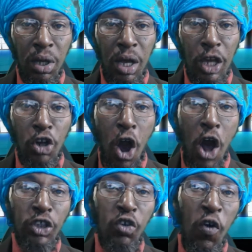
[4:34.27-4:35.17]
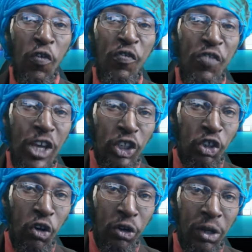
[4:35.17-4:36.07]
It also
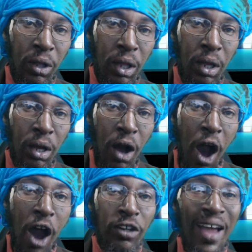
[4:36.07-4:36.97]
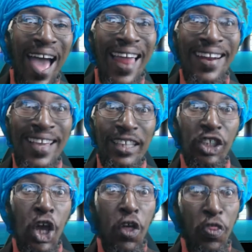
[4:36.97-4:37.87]
featured on at least
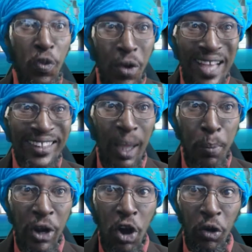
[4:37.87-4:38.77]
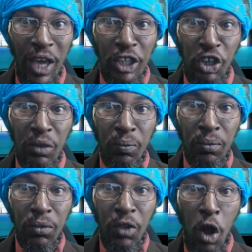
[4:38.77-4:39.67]
3 separate occasions
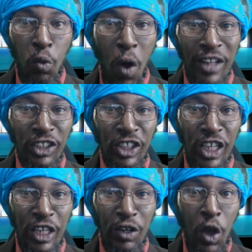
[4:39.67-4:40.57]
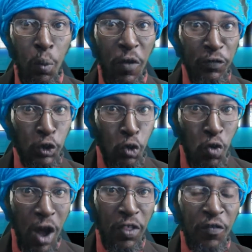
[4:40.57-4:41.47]
on one scene with 2
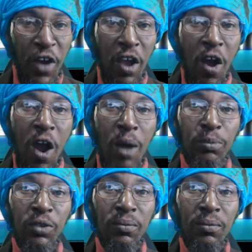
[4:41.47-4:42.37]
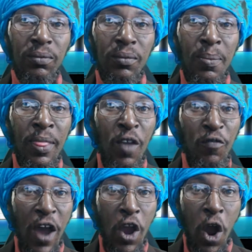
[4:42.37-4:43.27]
other firearms.
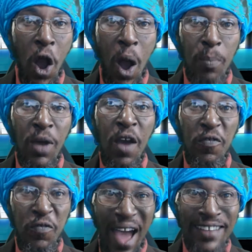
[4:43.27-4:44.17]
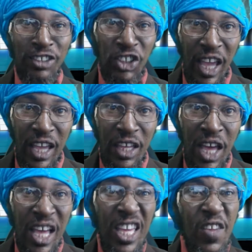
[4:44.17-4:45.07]
Firearm Van Zay,
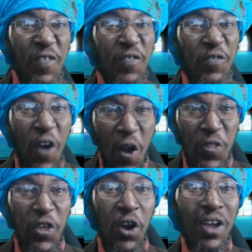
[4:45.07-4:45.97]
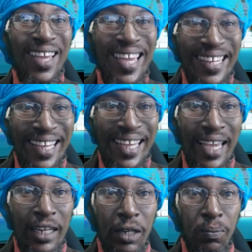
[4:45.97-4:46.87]
he further
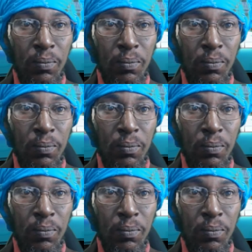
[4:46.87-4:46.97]
indicated,